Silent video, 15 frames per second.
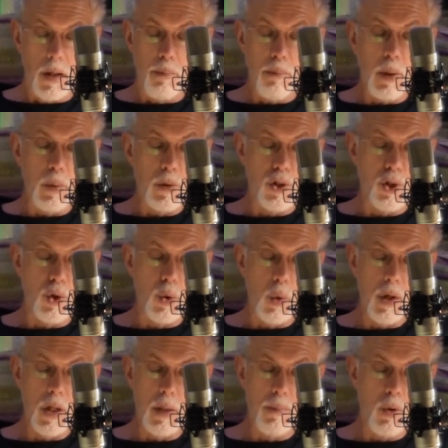but it was joy
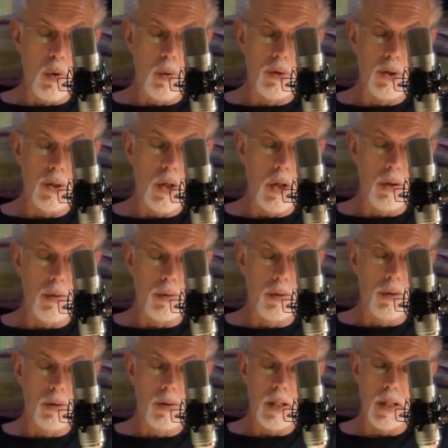to the mole to know
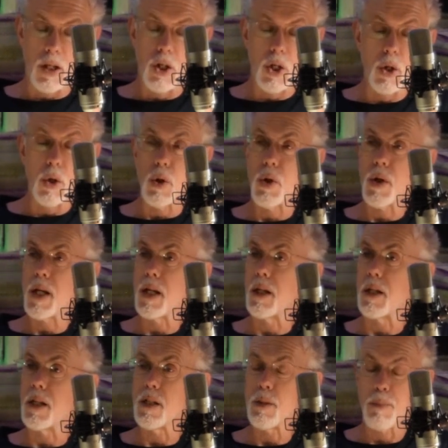that the cure had at
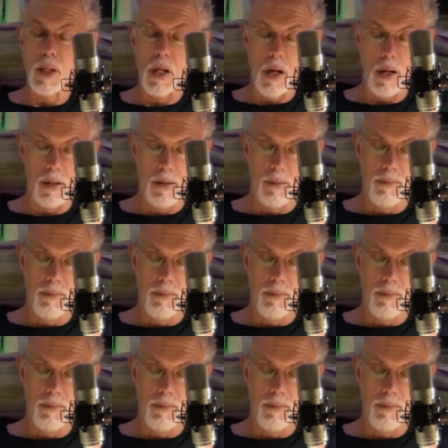least begun.